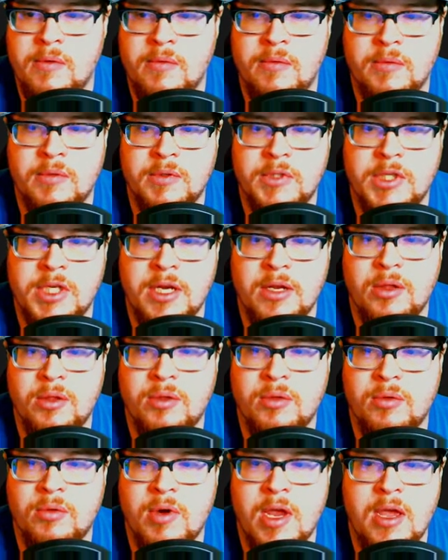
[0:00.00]
We'll take
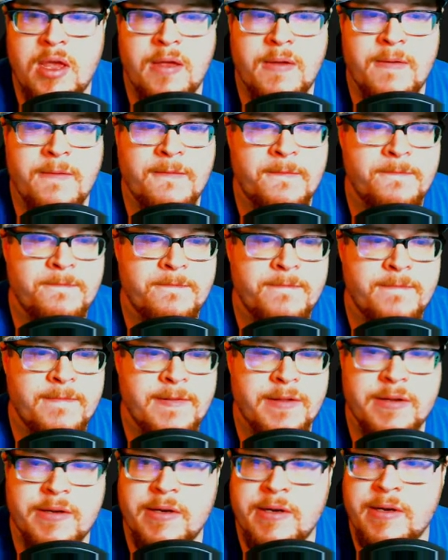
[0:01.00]
three.
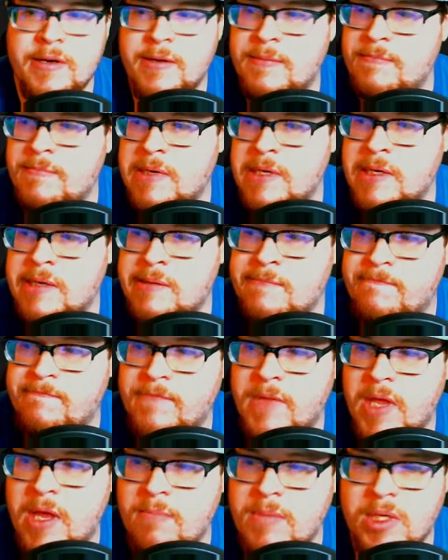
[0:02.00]
Oh, man.
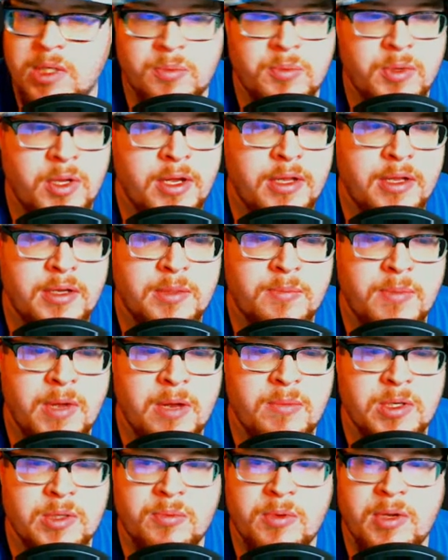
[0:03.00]
That misplay. That was a bad
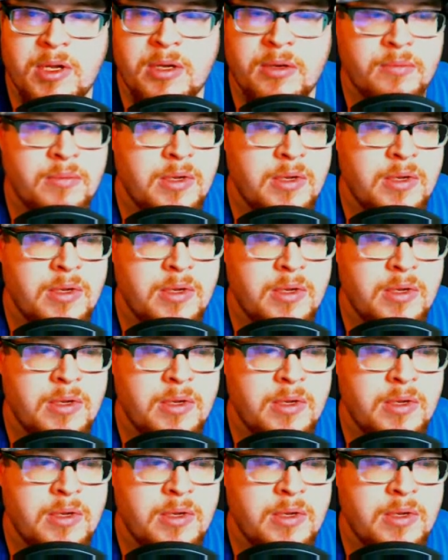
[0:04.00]
misplay.